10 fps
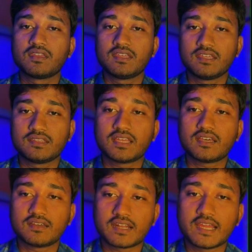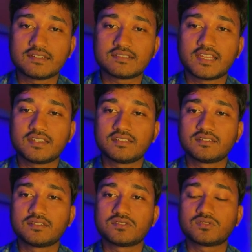in the right side.
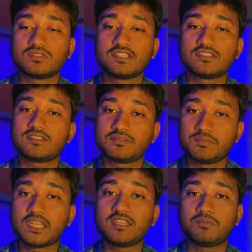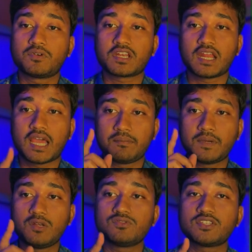So this is very important,
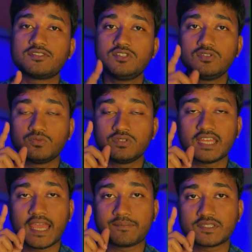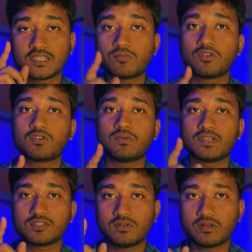hyperlucency with absent
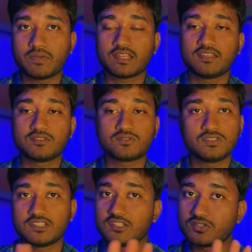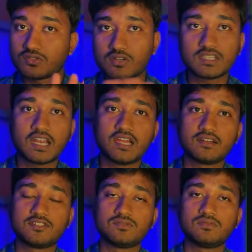bronchovascular marking. So this is not the lung
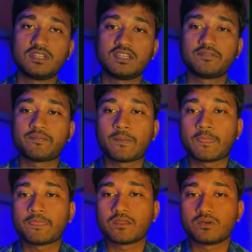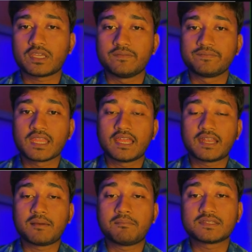tissue. Okay, and
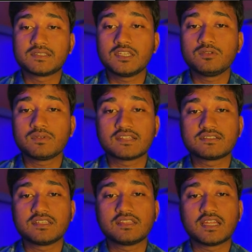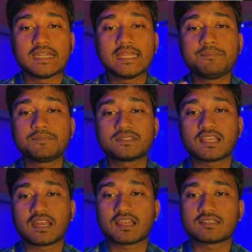number 3, you can see the deep
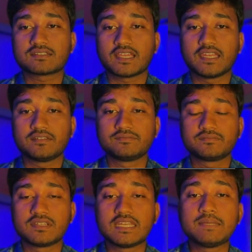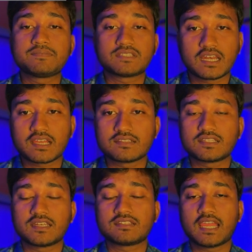sulcus sign. Deep sulcus,
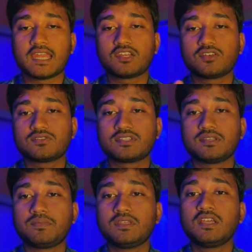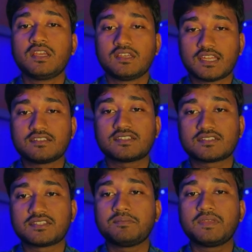that is anterior CP, that is the
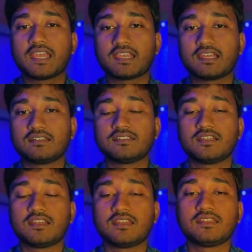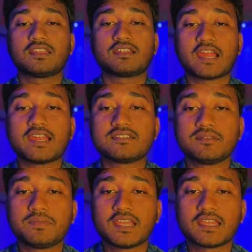CP angle. In the right
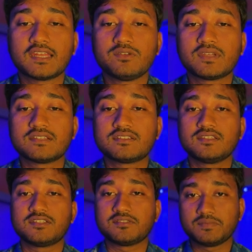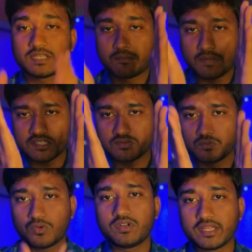CP angle you can see this is become much
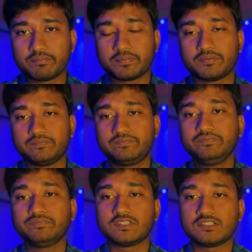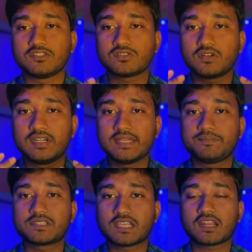more deep. This is called deep
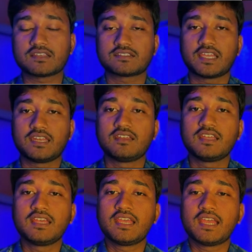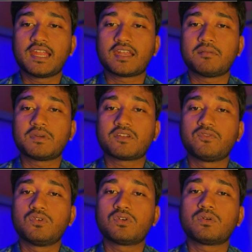sulcus sign. And number
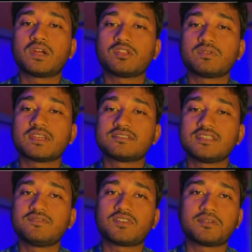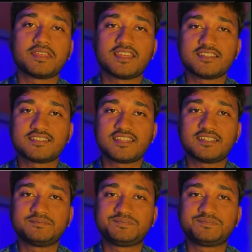4, what you can see from here is that